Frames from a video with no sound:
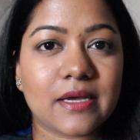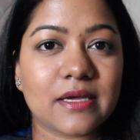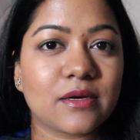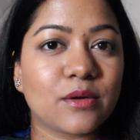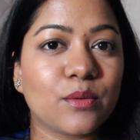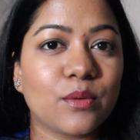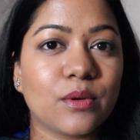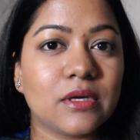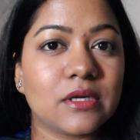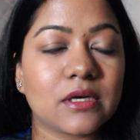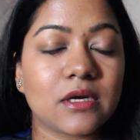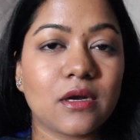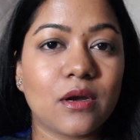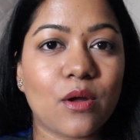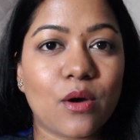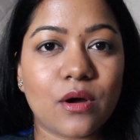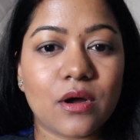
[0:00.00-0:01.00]
can go a
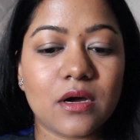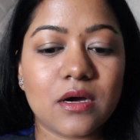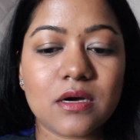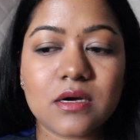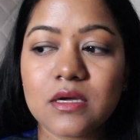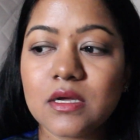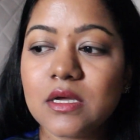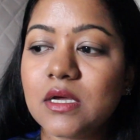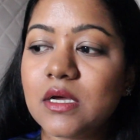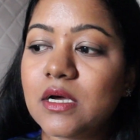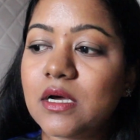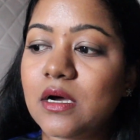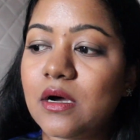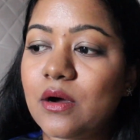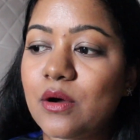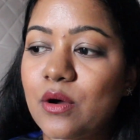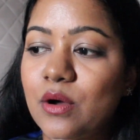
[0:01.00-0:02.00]
little longer.
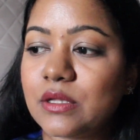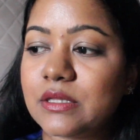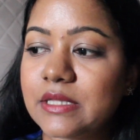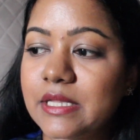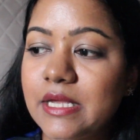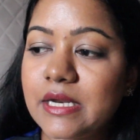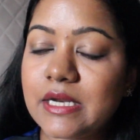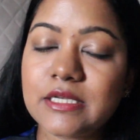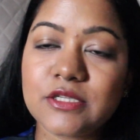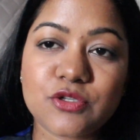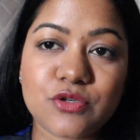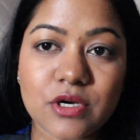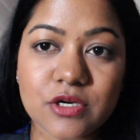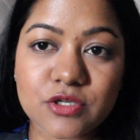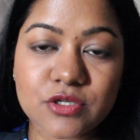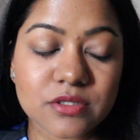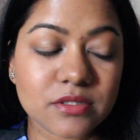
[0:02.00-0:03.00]
On their
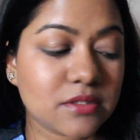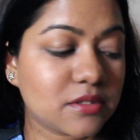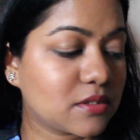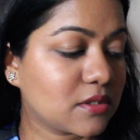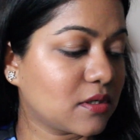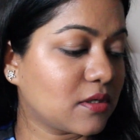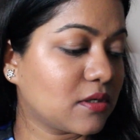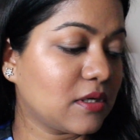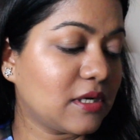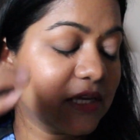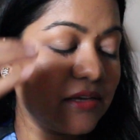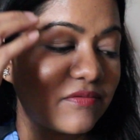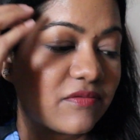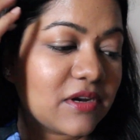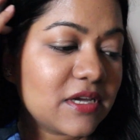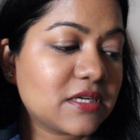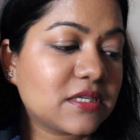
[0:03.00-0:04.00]
instructions
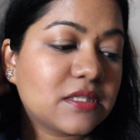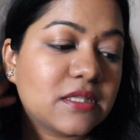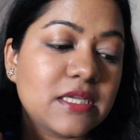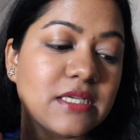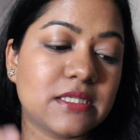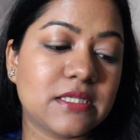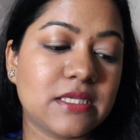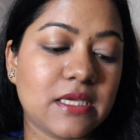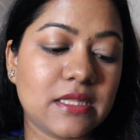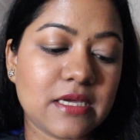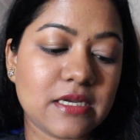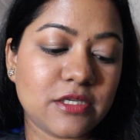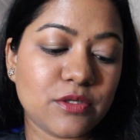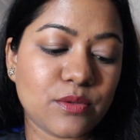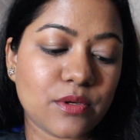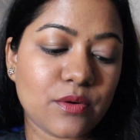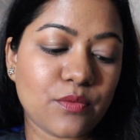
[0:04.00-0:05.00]
leaflet, they say
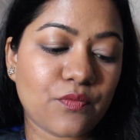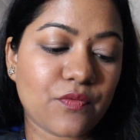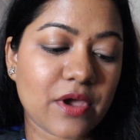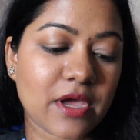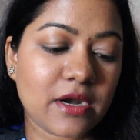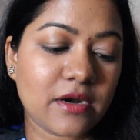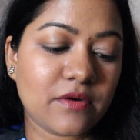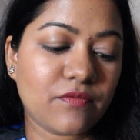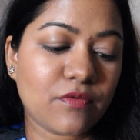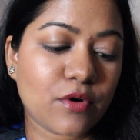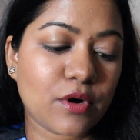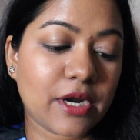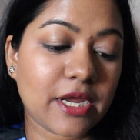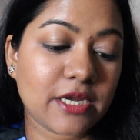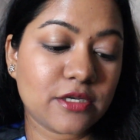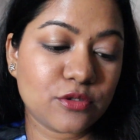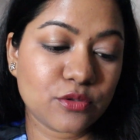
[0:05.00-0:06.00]
that you can wear it for
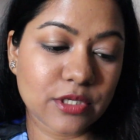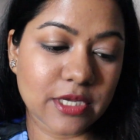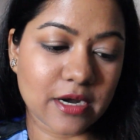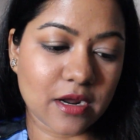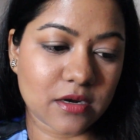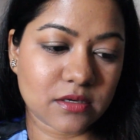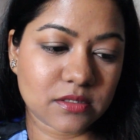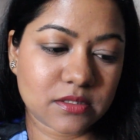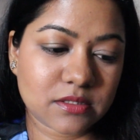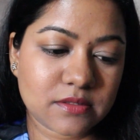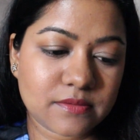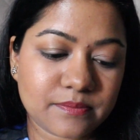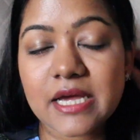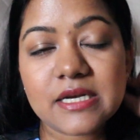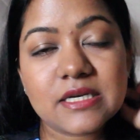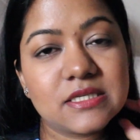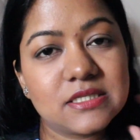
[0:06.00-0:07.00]
8 to 10 hours.
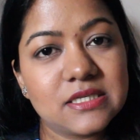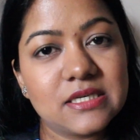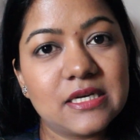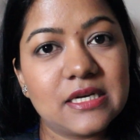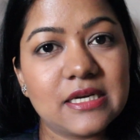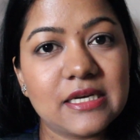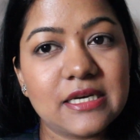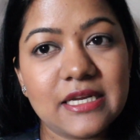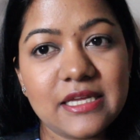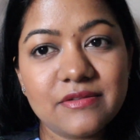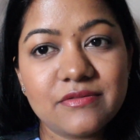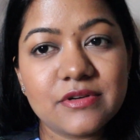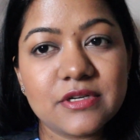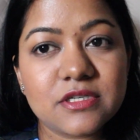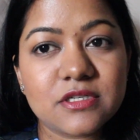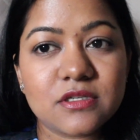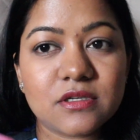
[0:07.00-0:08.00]
I did leave
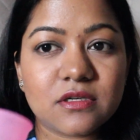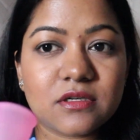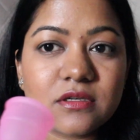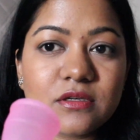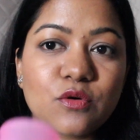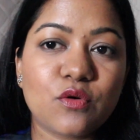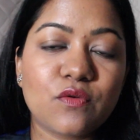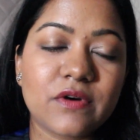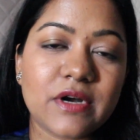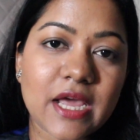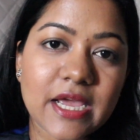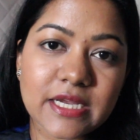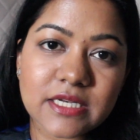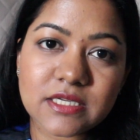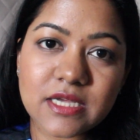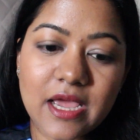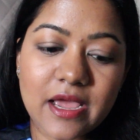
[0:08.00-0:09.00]
it
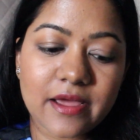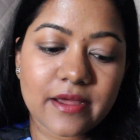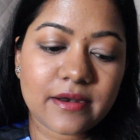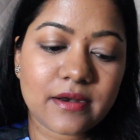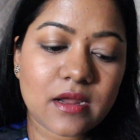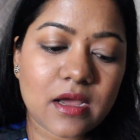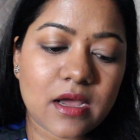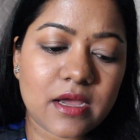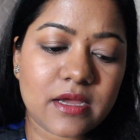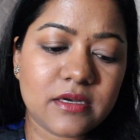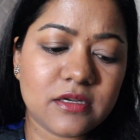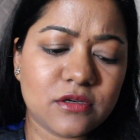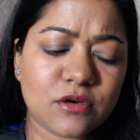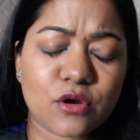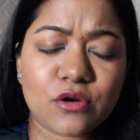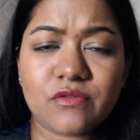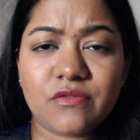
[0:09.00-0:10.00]
overnight, and I
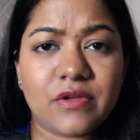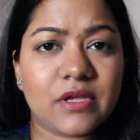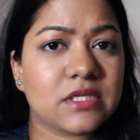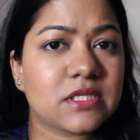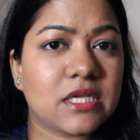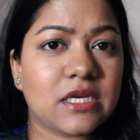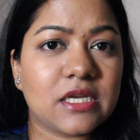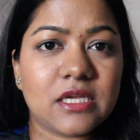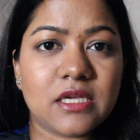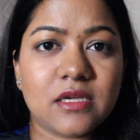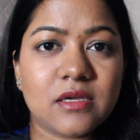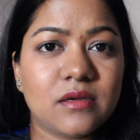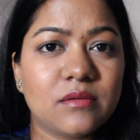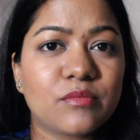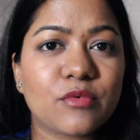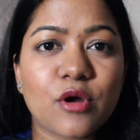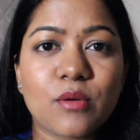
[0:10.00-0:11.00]
did not face
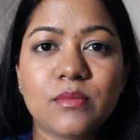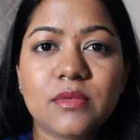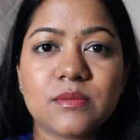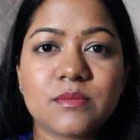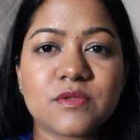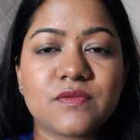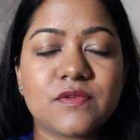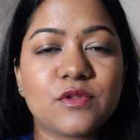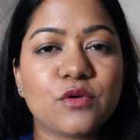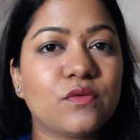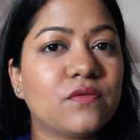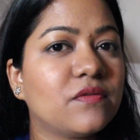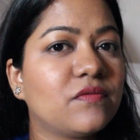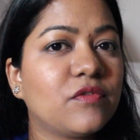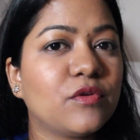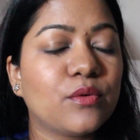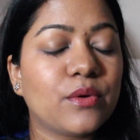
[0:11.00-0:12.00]
any problems with
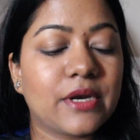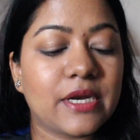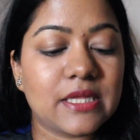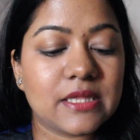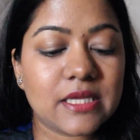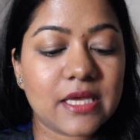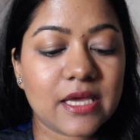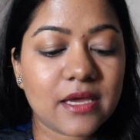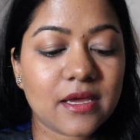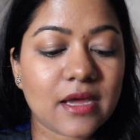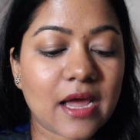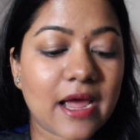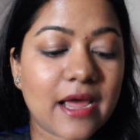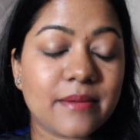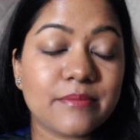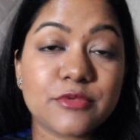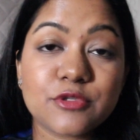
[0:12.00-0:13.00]
overflow or anything.
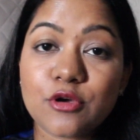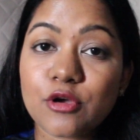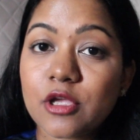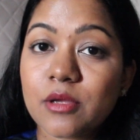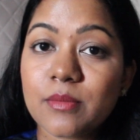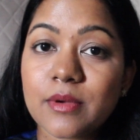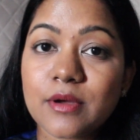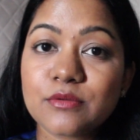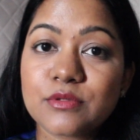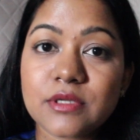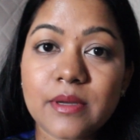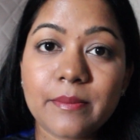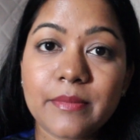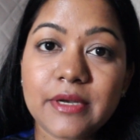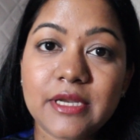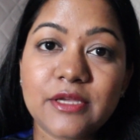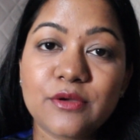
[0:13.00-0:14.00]
I am talking about
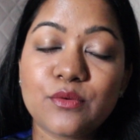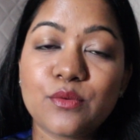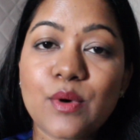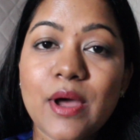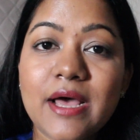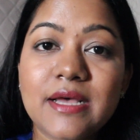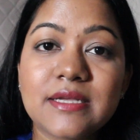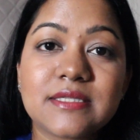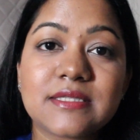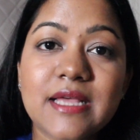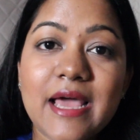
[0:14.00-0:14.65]
somebody who has